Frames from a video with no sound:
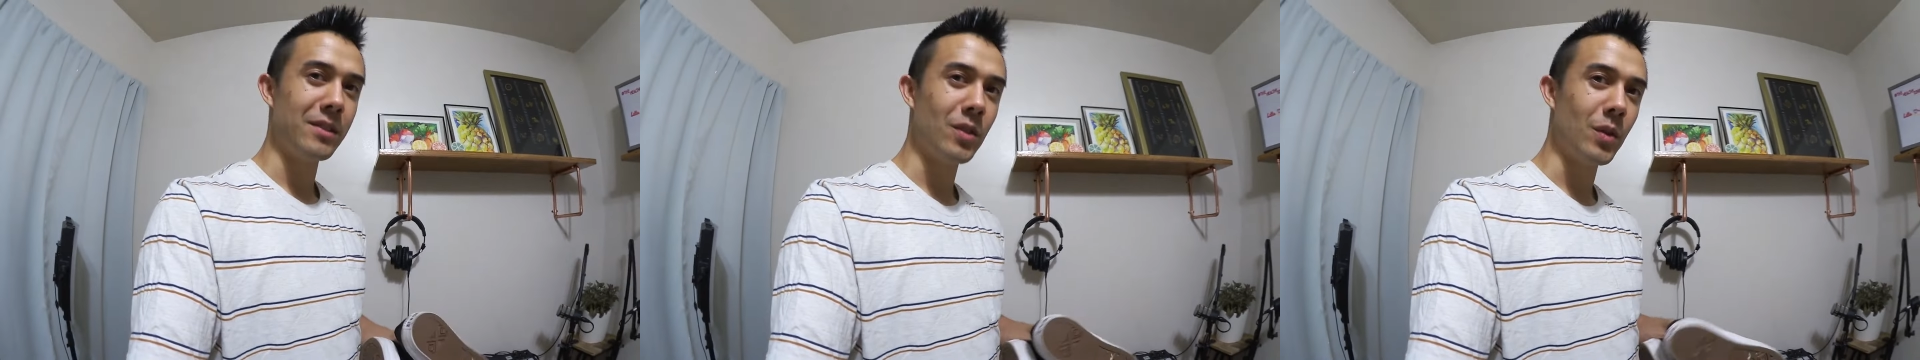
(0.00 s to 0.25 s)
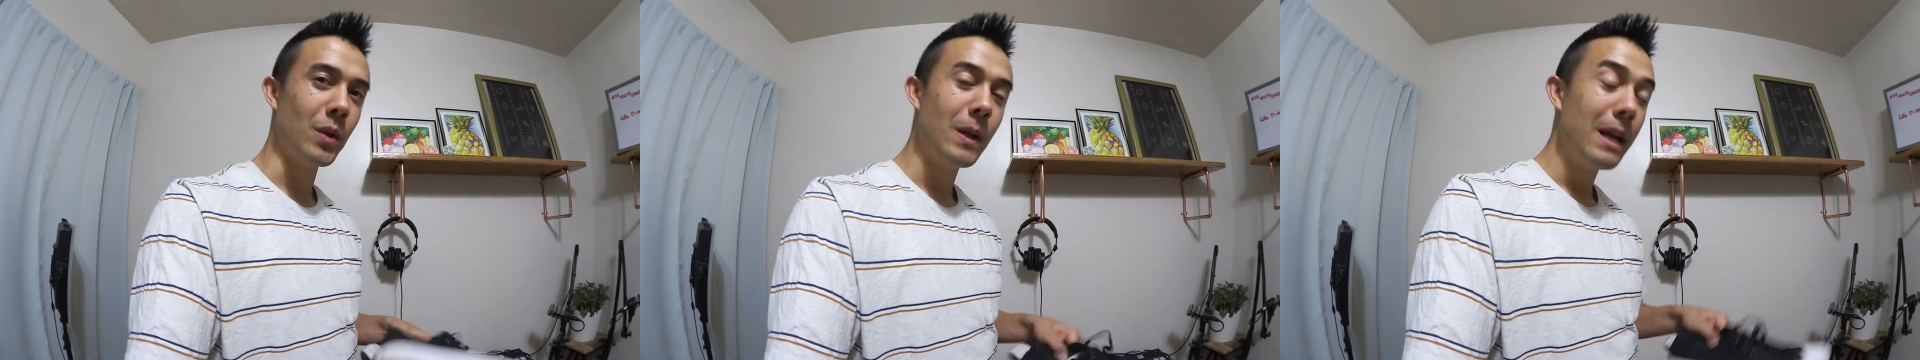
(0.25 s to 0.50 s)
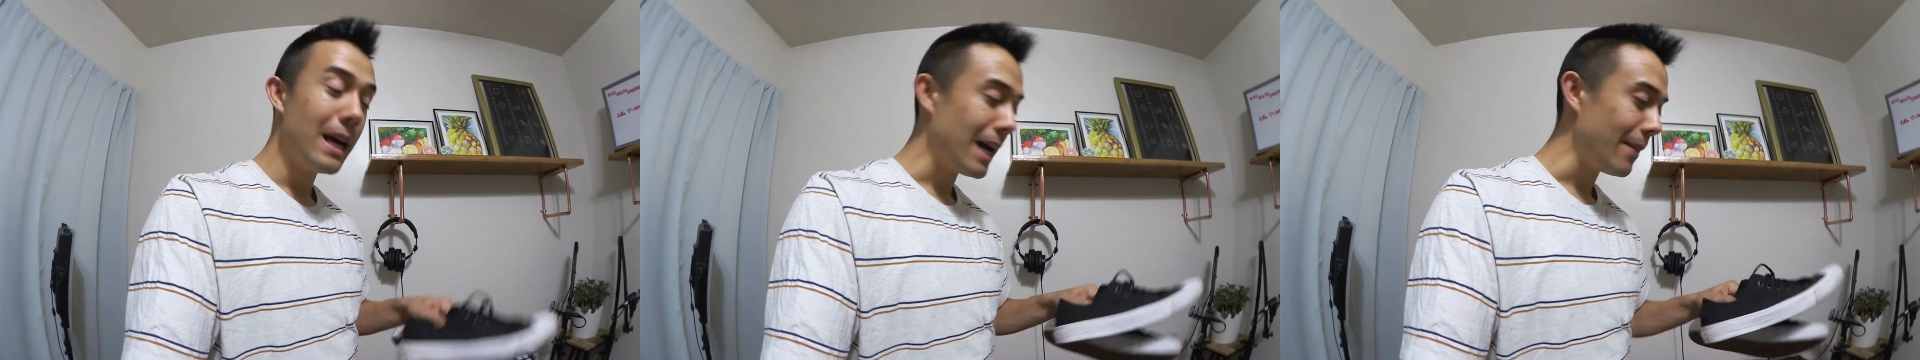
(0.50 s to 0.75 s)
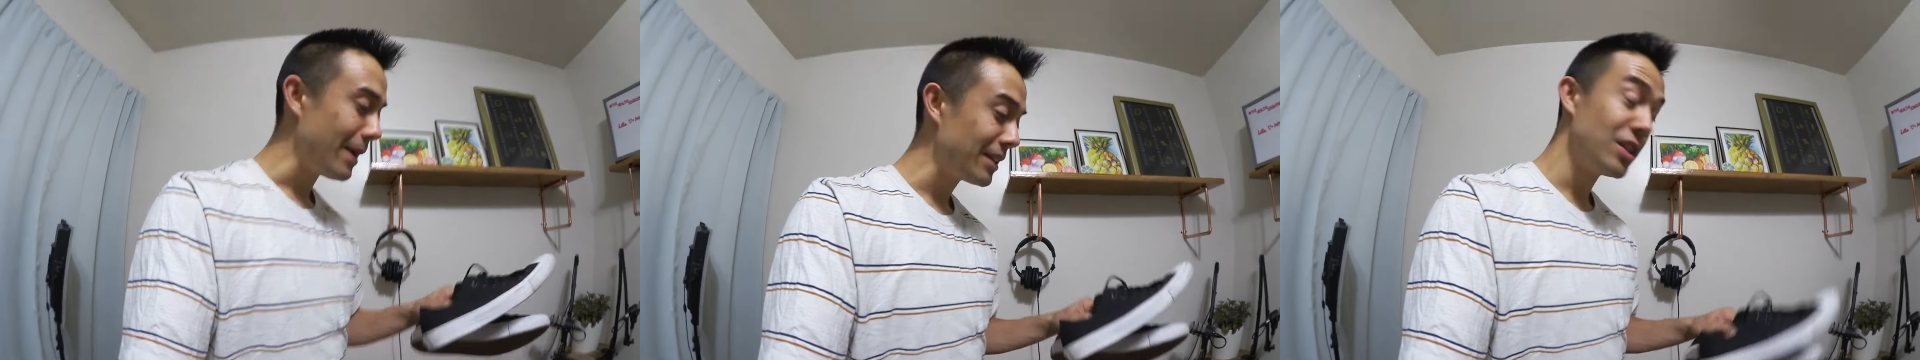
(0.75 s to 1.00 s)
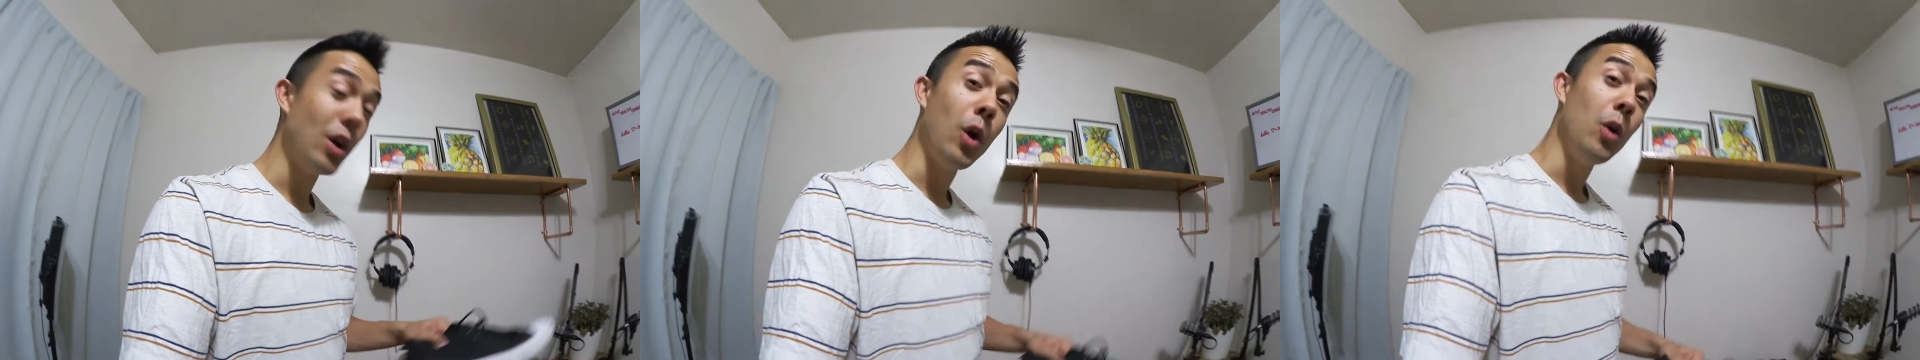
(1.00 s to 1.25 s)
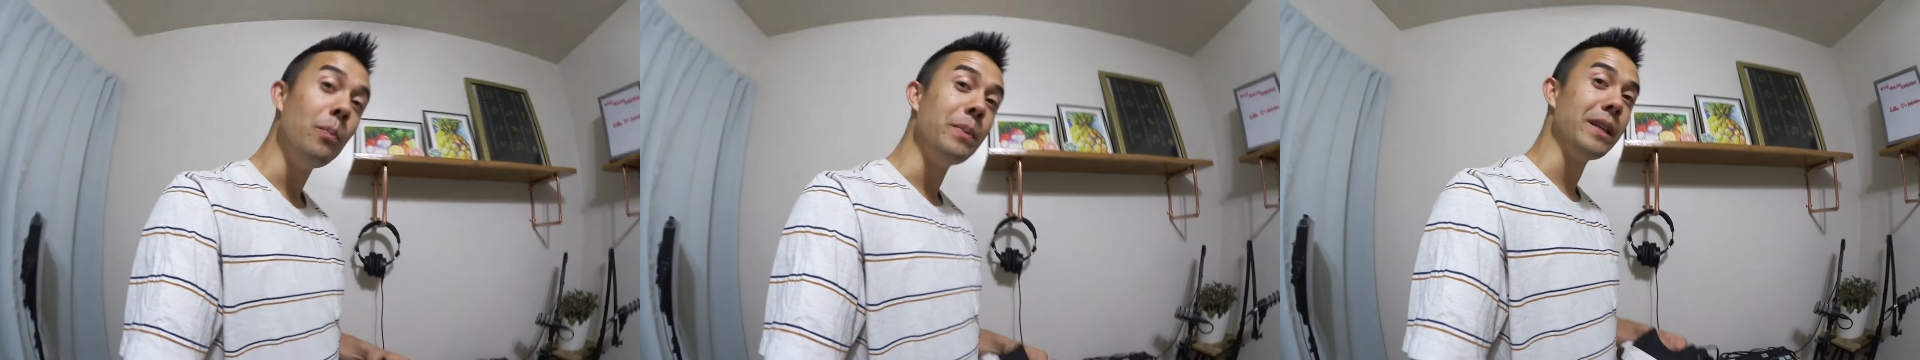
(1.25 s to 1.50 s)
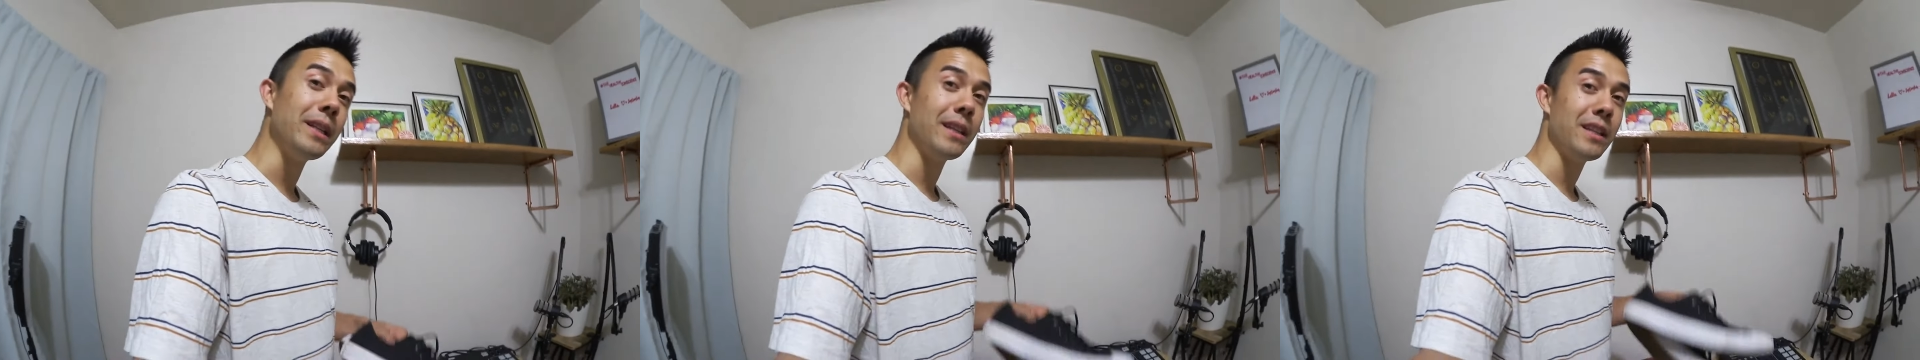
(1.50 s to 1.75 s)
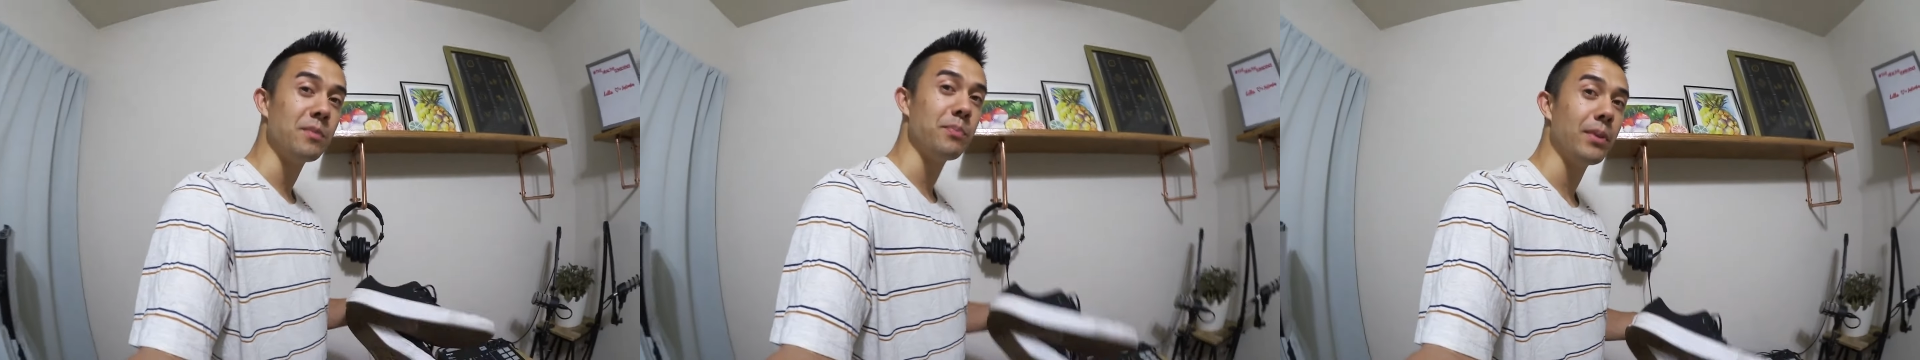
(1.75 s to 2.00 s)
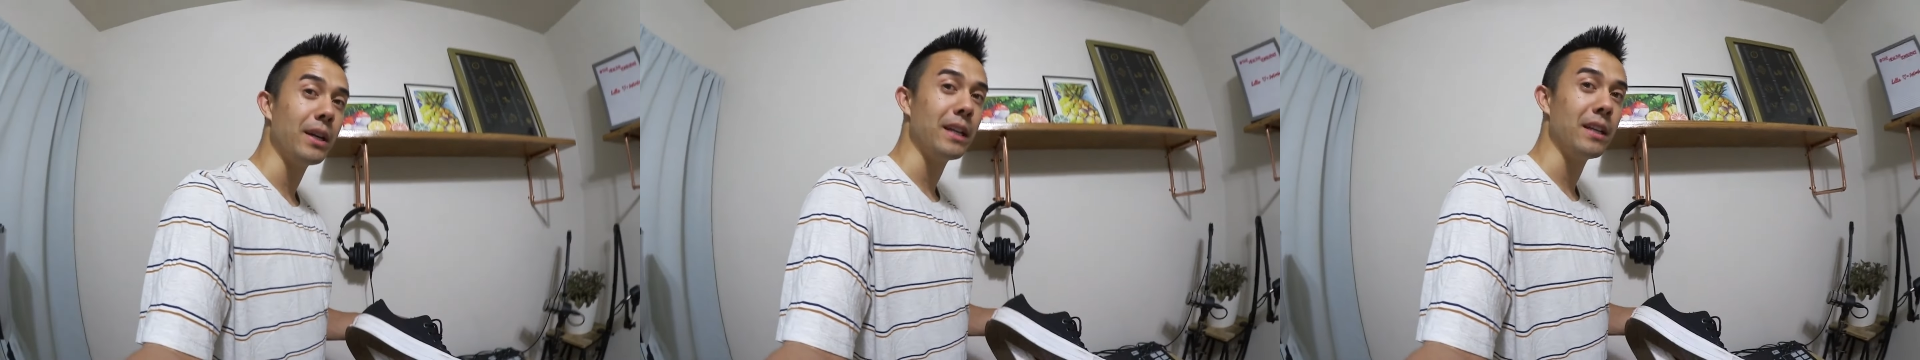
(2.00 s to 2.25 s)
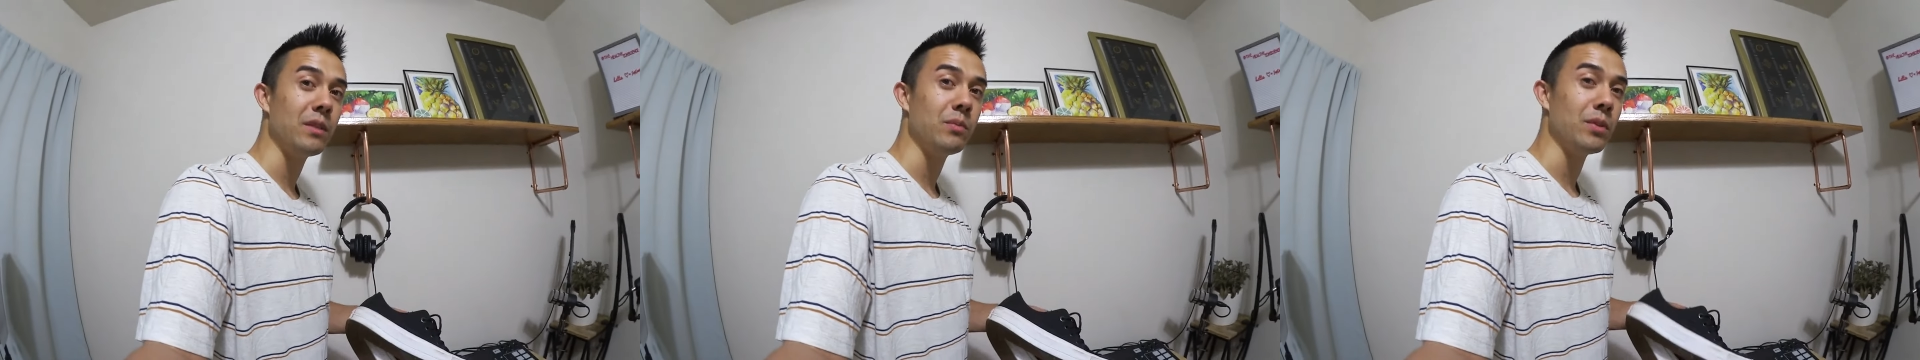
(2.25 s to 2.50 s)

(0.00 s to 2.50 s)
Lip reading: So I'm actually hoping that this product